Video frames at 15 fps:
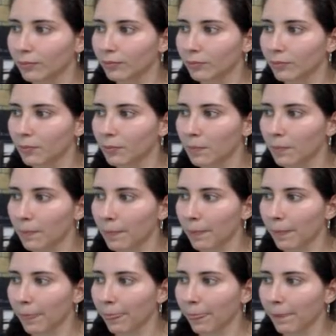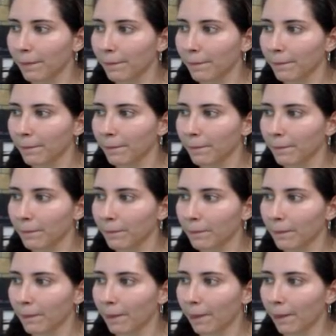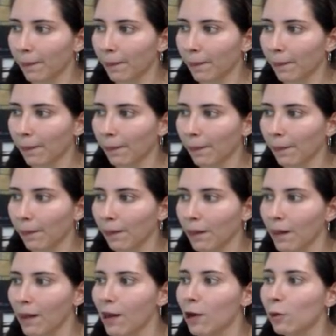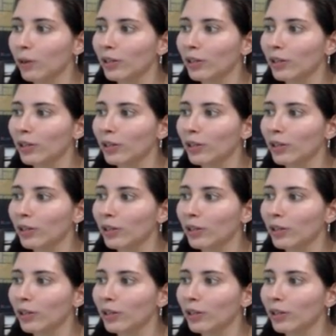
The person shown says nothing.